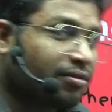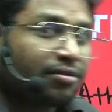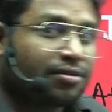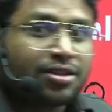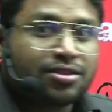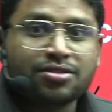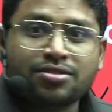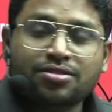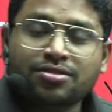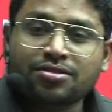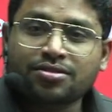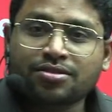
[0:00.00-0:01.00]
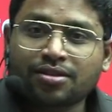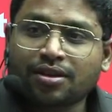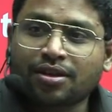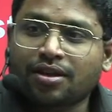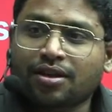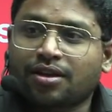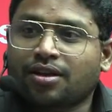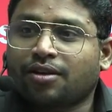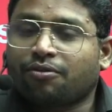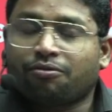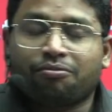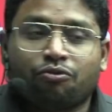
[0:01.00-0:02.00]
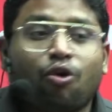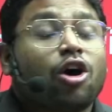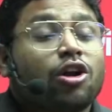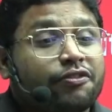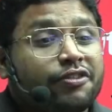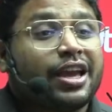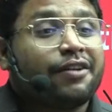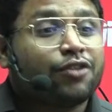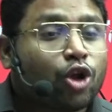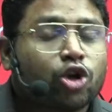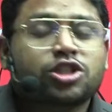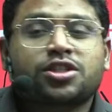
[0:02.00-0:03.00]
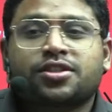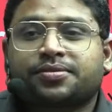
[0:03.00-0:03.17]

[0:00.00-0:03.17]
this war we have lost.